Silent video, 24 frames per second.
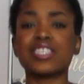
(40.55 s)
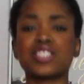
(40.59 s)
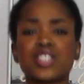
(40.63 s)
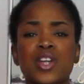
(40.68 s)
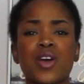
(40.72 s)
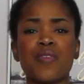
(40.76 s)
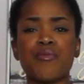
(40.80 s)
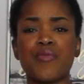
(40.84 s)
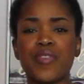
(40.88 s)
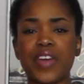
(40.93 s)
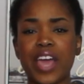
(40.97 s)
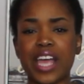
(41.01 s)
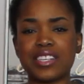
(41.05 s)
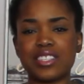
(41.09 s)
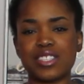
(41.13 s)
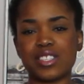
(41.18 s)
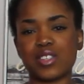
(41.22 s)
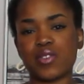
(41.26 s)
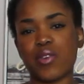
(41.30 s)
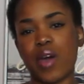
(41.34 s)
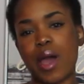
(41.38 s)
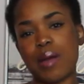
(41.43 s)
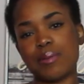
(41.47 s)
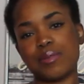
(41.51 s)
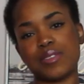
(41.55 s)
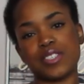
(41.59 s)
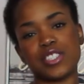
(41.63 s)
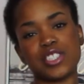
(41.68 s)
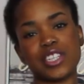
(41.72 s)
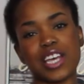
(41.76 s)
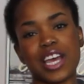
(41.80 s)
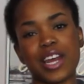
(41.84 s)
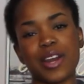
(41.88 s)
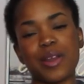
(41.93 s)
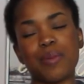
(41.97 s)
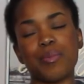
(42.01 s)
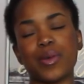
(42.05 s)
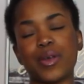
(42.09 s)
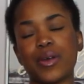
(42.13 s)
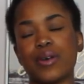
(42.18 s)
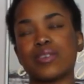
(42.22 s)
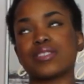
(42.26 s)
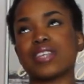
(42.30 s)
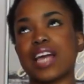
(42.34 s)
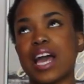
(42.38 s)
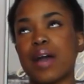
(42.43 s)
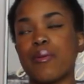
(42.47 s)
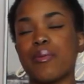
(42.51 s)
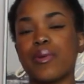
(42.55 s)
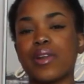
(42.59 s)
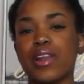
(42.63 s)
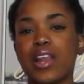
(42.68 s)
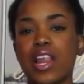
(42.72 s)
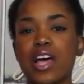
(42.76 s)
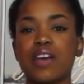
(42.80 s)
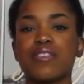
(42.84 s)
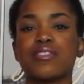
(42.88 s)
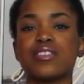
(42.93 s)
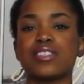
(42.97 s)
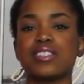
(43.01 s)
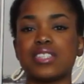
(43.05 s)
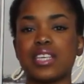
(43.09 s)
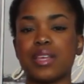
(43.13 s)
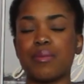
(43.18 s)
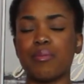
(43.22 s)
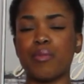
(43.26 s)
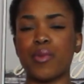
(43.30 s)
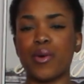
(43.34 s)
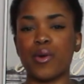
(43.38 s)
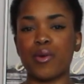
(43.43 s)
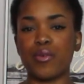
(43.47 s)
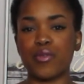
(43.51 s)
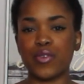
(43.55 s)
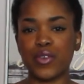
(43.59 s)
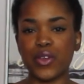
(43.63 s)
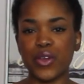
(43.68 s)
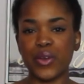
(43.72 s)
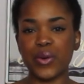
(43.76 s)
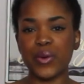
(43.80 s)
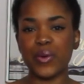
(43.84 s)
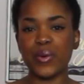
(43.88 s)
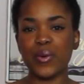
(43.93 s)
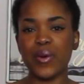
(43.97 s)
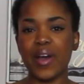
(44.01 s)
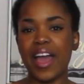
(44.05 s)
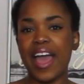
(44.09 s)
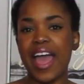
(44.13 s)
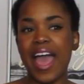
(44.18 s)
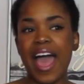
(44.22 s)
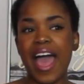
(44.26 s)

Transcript: Don't forget to subscribe to the channel because I would love to see more of you.